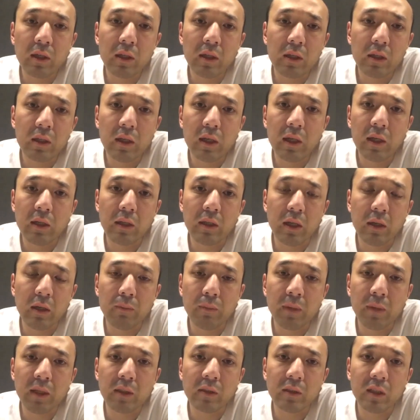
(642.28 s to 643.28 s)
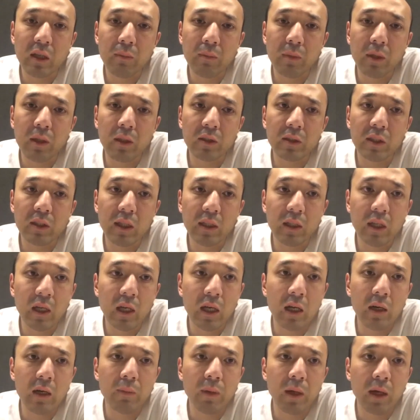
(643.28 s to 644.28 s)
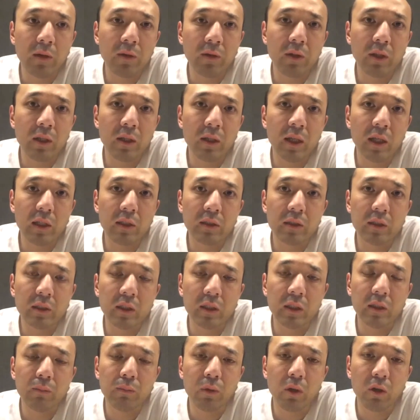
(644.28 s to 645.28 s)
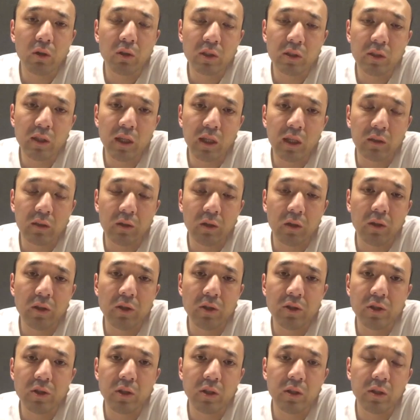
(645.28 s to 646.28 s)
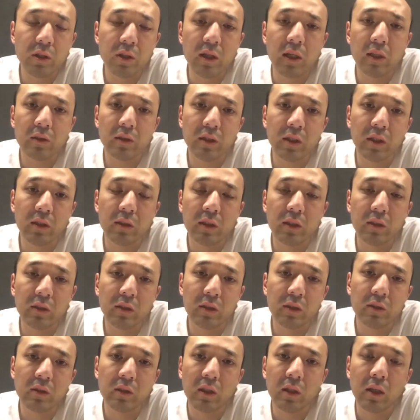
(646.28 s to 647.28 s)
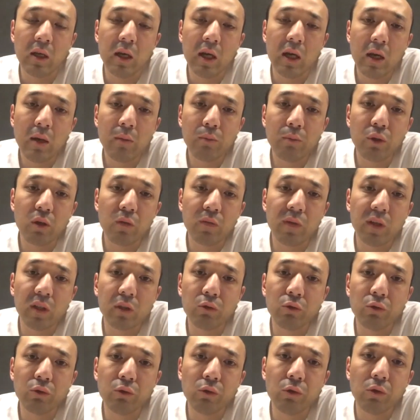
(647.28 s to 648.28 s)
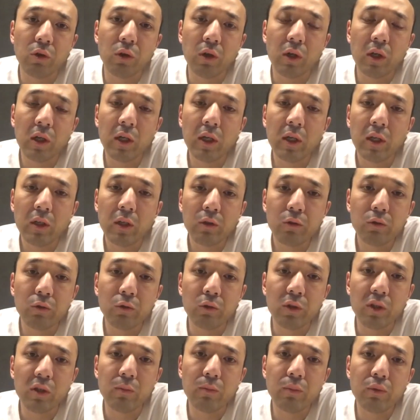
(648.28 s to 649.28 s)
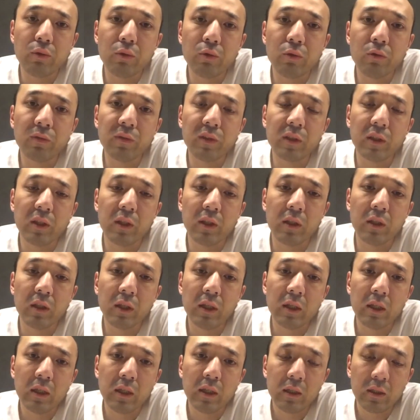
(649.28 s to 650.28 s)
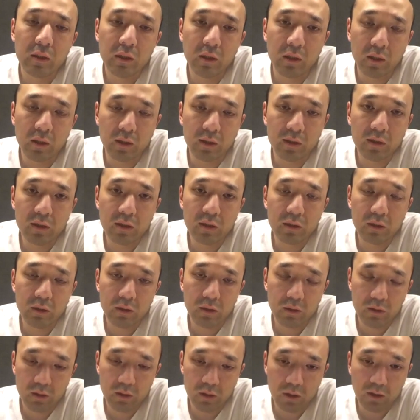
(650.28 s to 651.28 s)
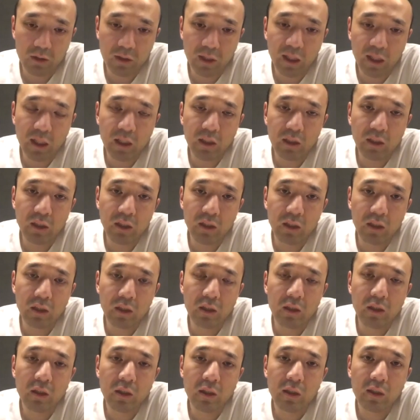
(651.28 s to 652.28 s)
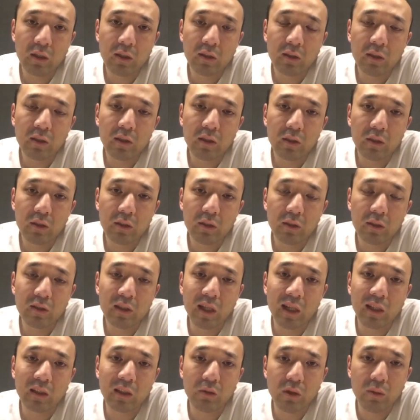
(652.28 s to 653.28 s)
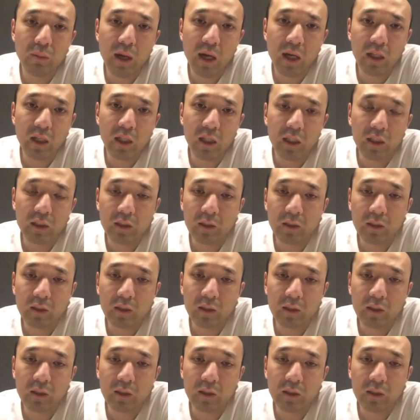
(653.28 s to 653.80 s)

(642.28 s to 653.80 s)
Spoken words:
I made some startup, and then I see blockchain technology. Then I think this is a perfect tool to improve the, the ticketing secondary market.